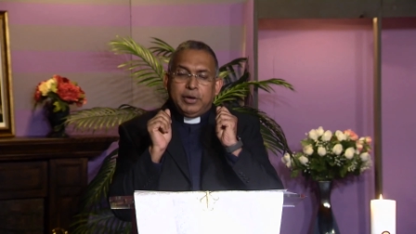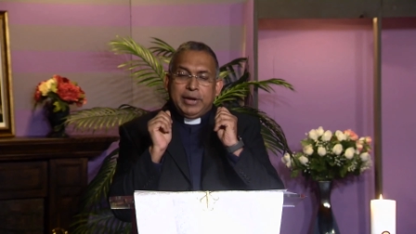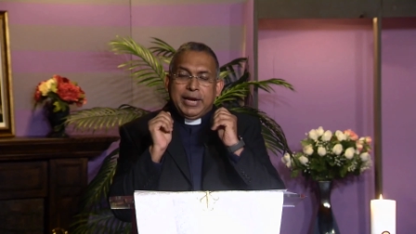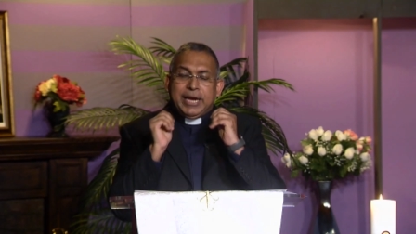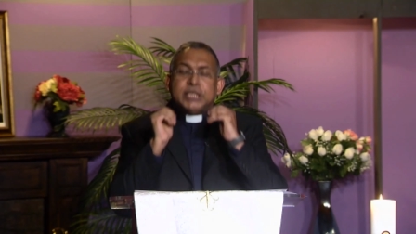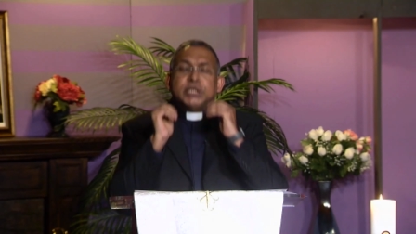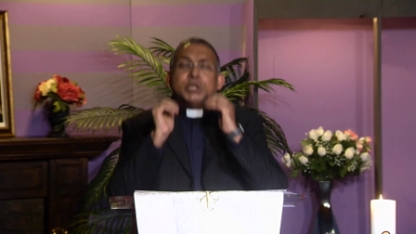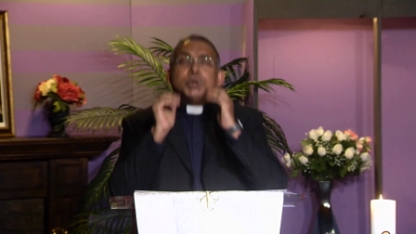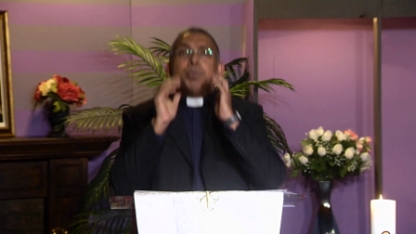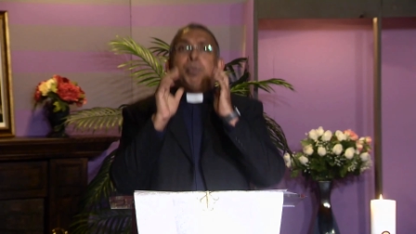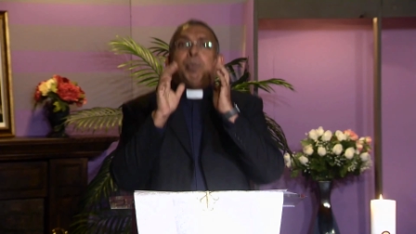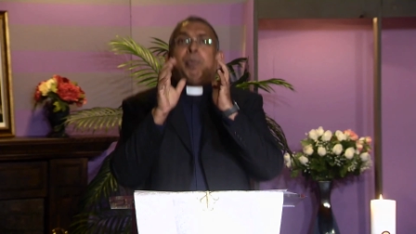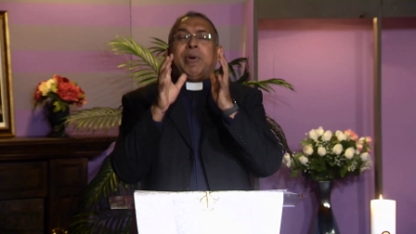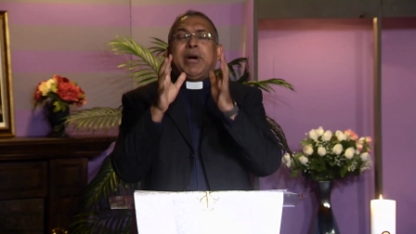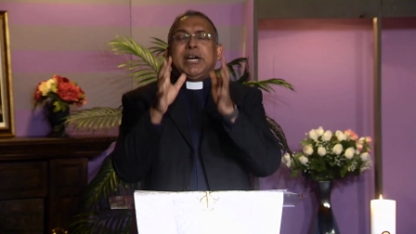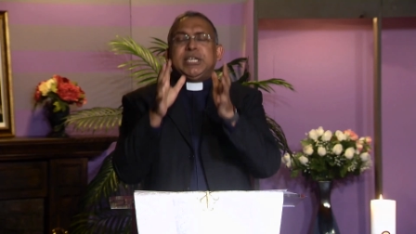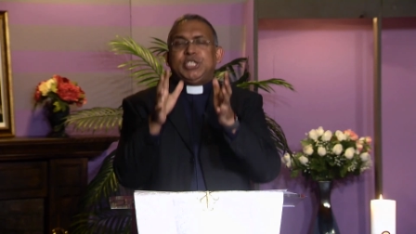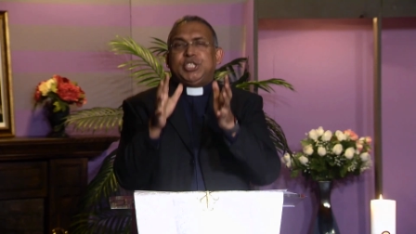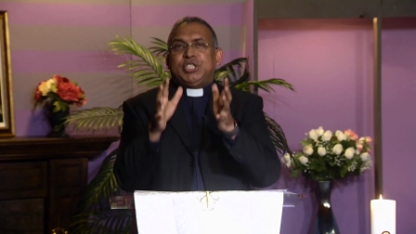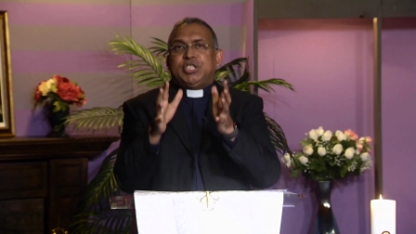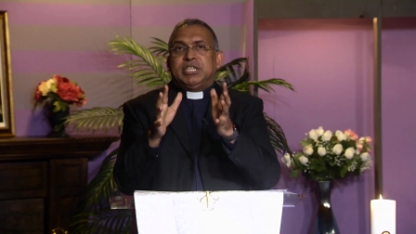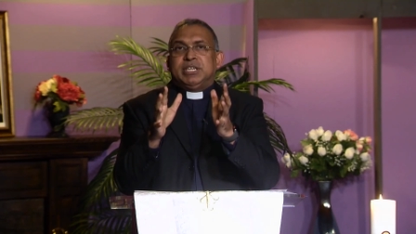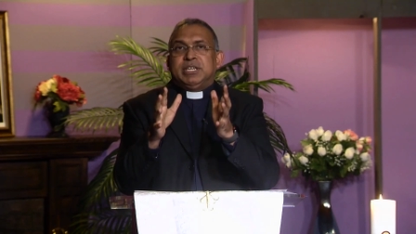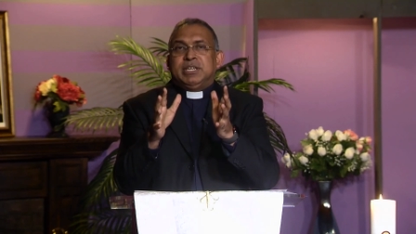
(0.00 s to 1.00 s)

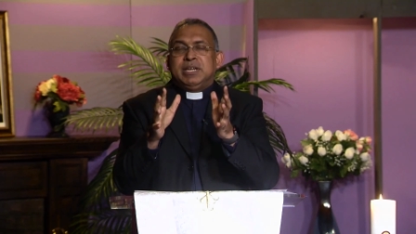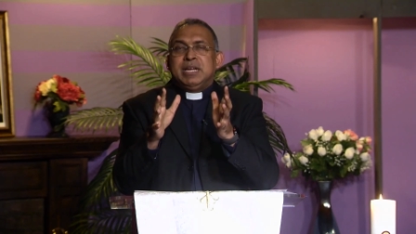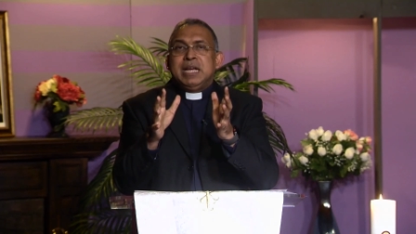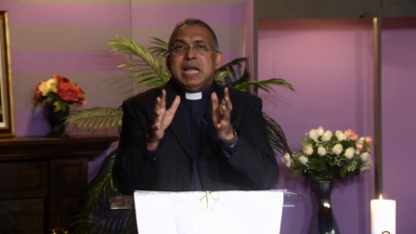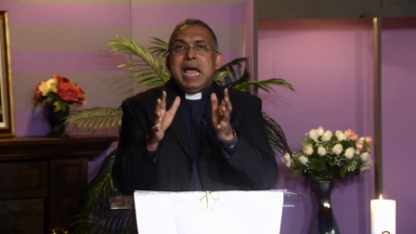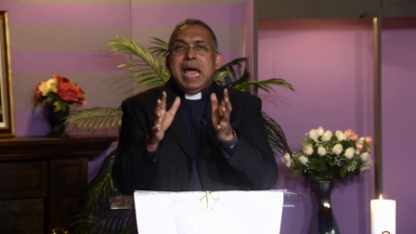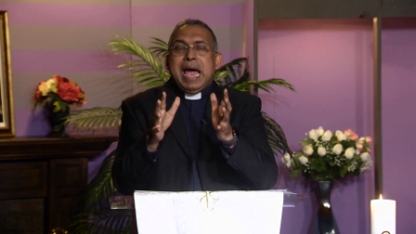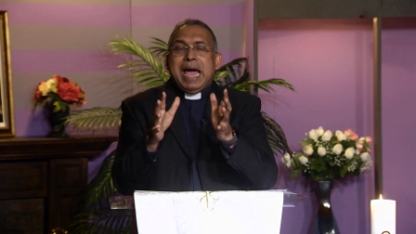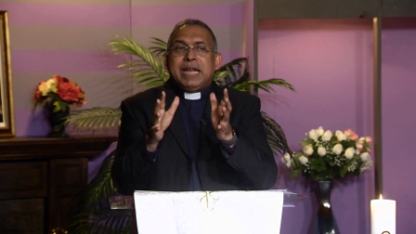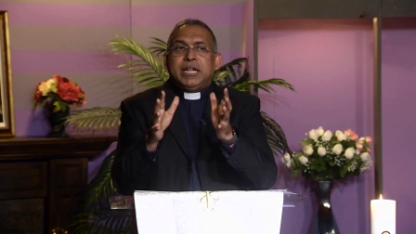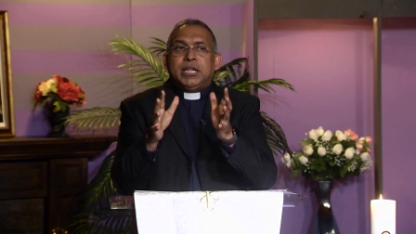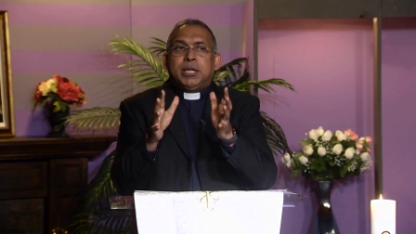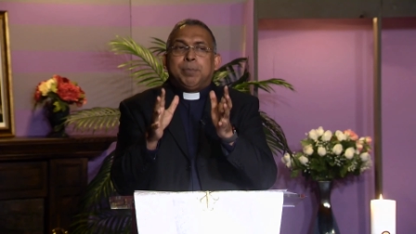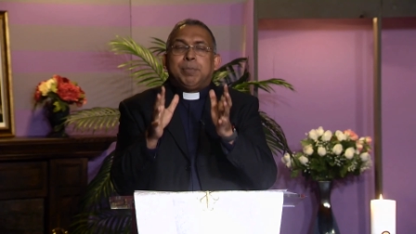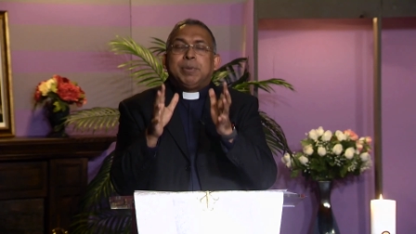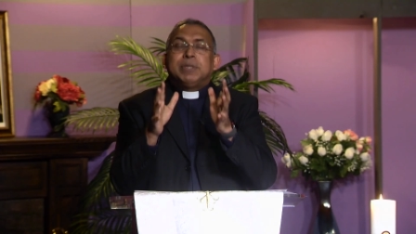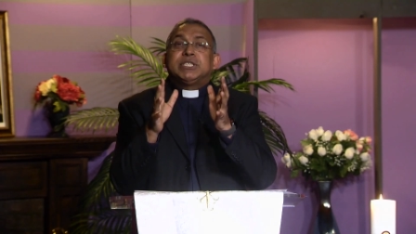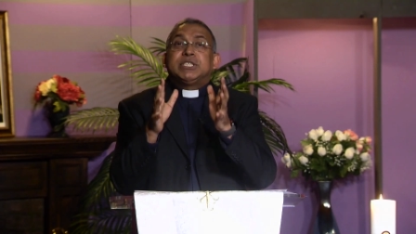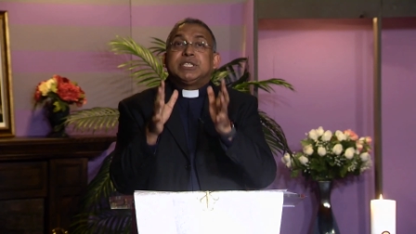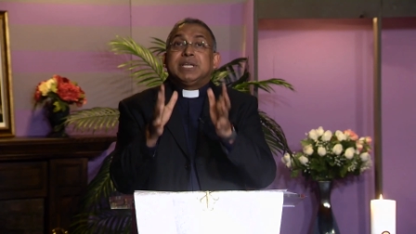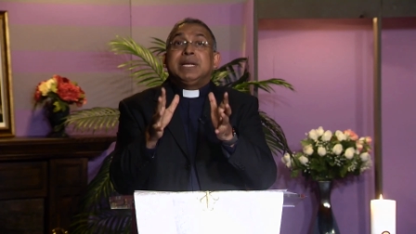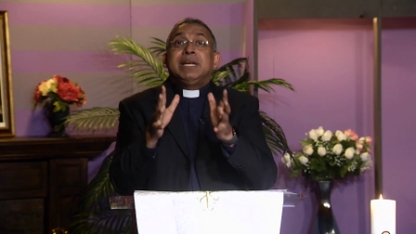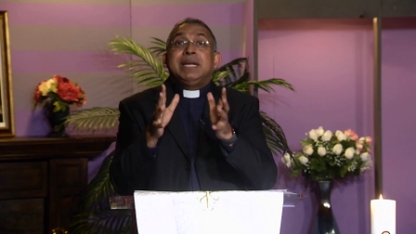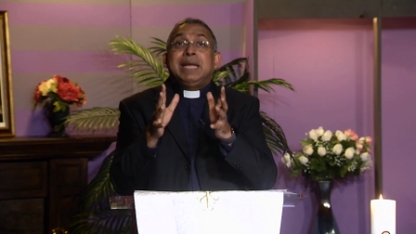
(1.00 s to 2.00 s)
expression and the
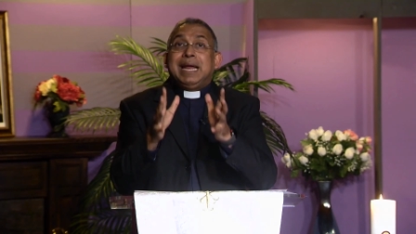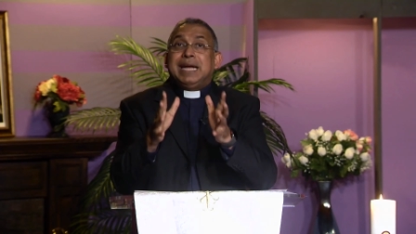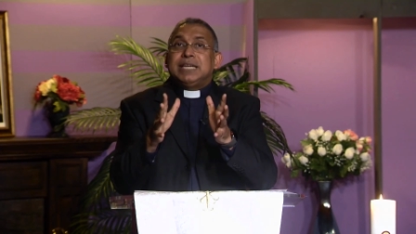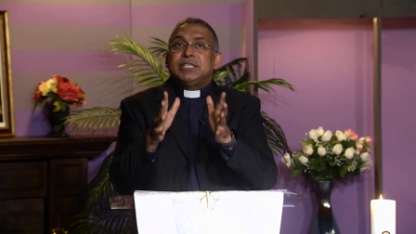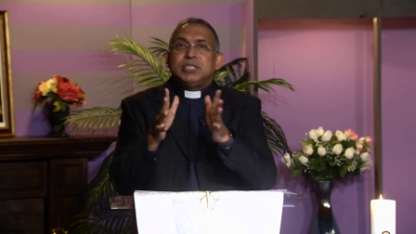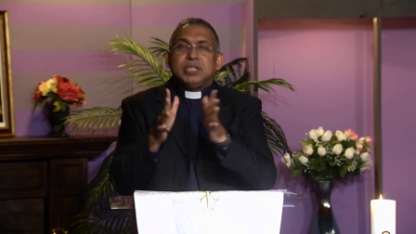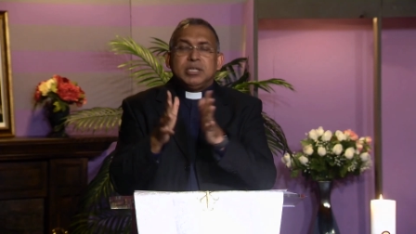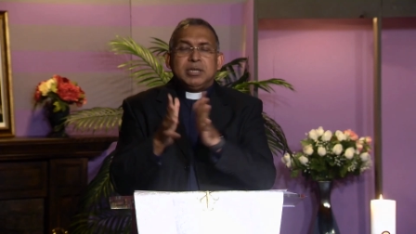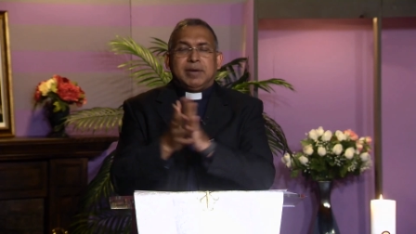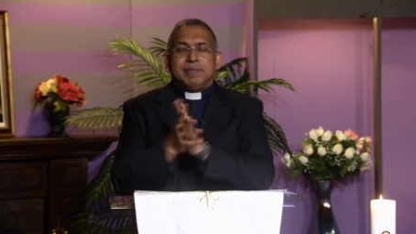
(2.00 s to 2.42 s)
presentation